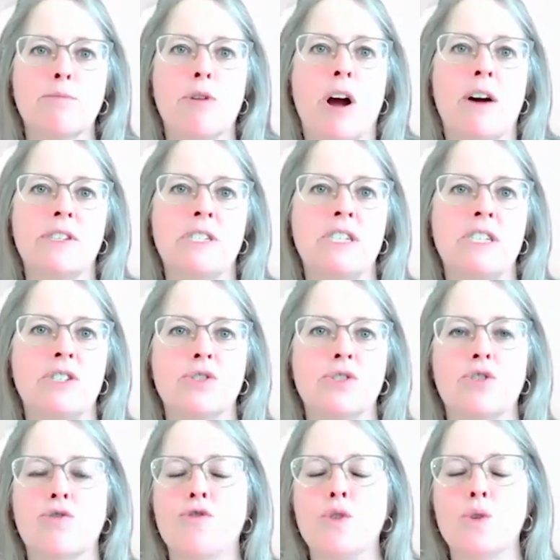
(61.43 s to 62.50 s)
profiteers
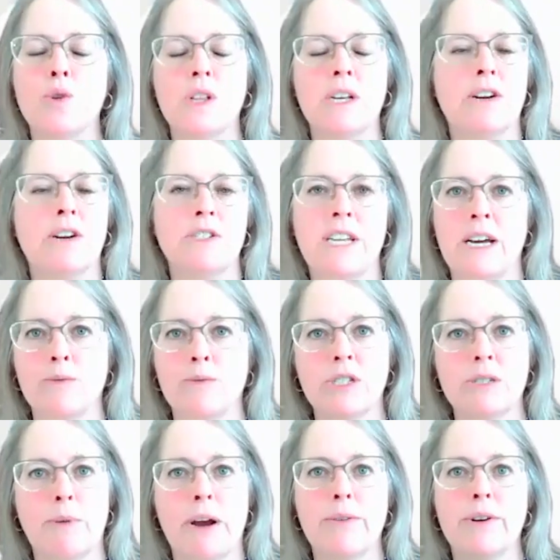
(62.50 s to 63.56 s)
are fueling our downward
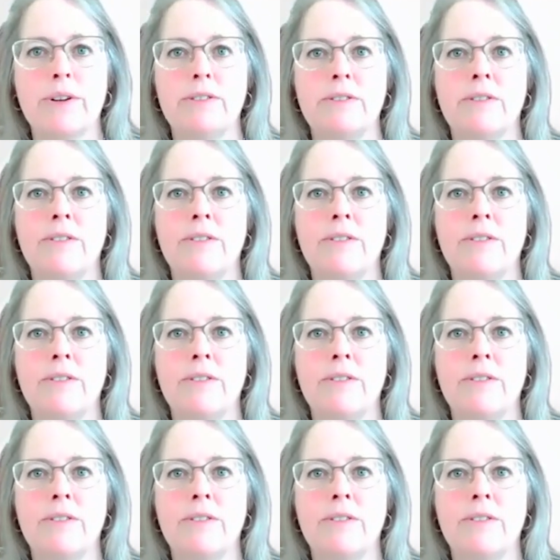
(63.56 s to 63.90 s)
spiral.